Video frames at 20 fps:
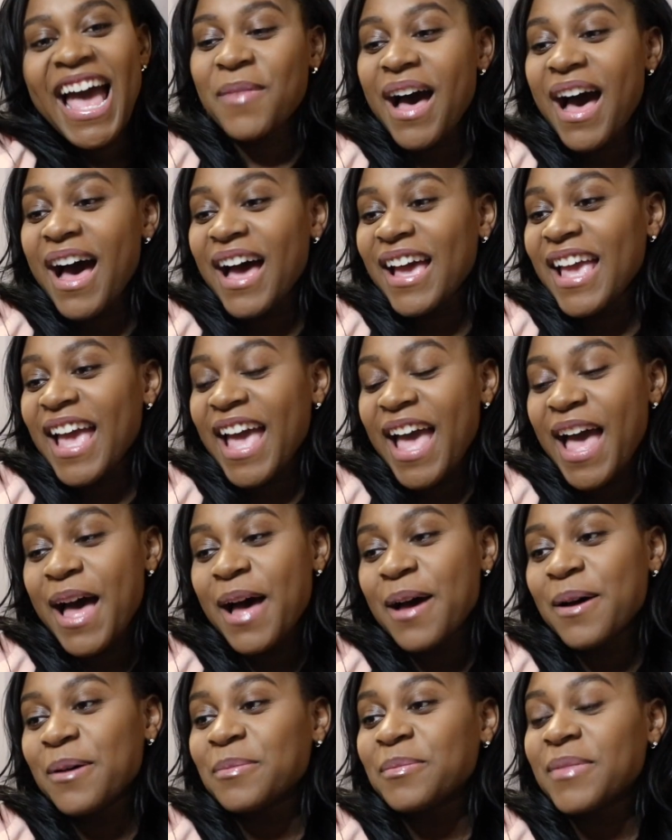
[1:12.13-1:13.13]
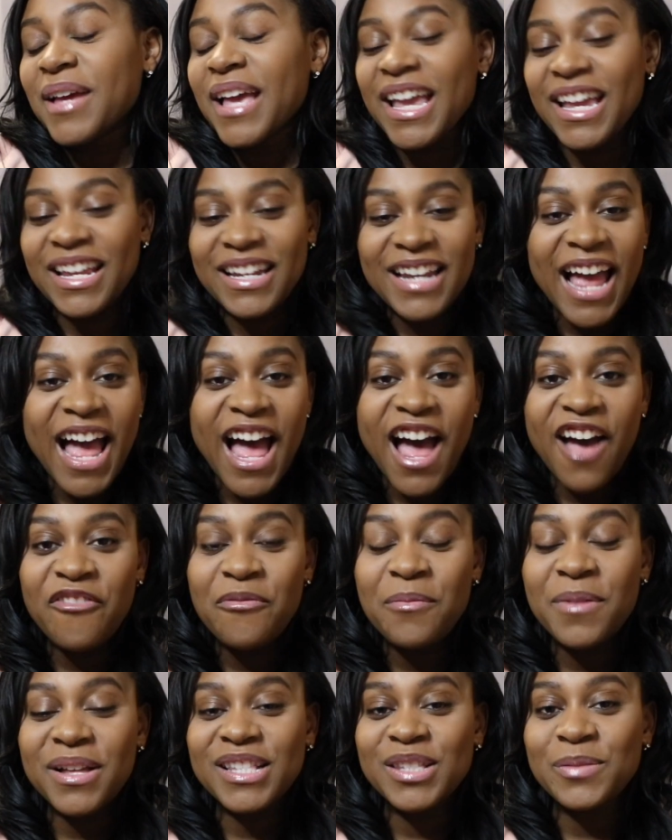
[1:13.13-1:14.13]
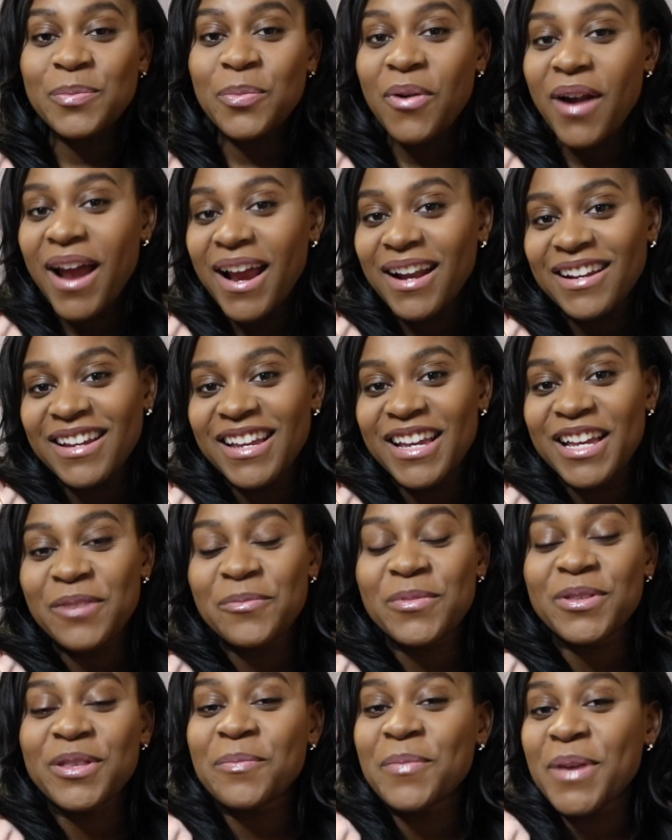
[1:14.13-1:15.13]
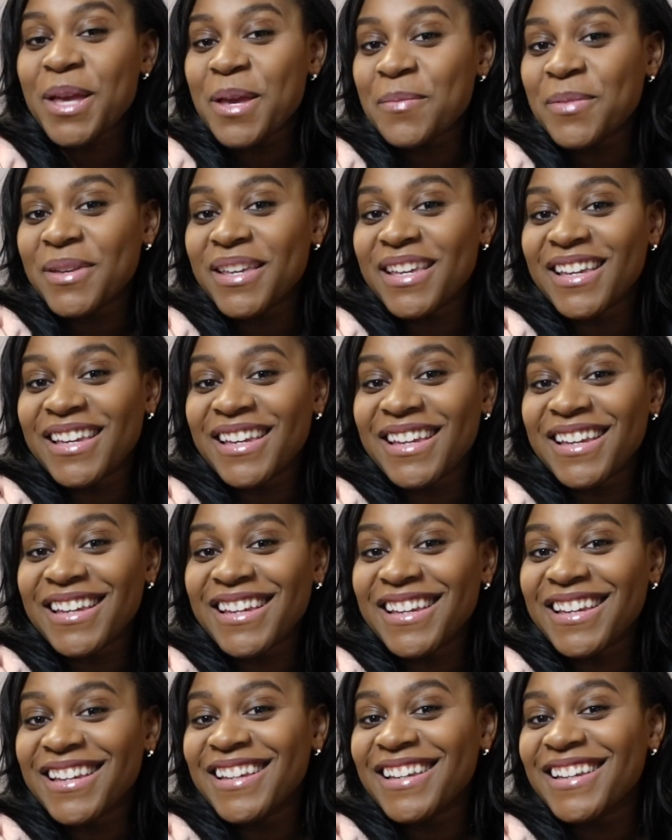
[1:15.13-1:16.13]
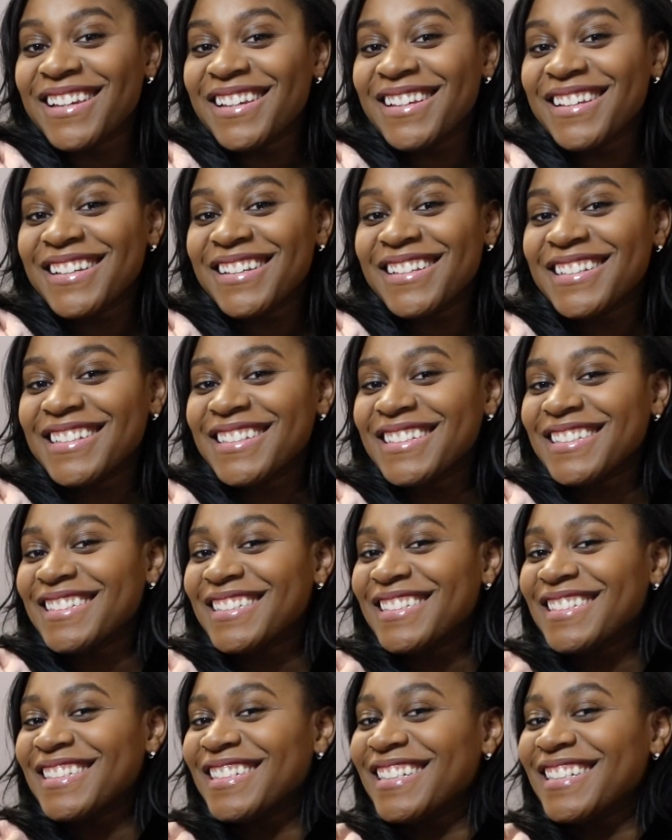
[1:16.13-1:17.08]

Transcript: I am eight and a half months pregnant with a baby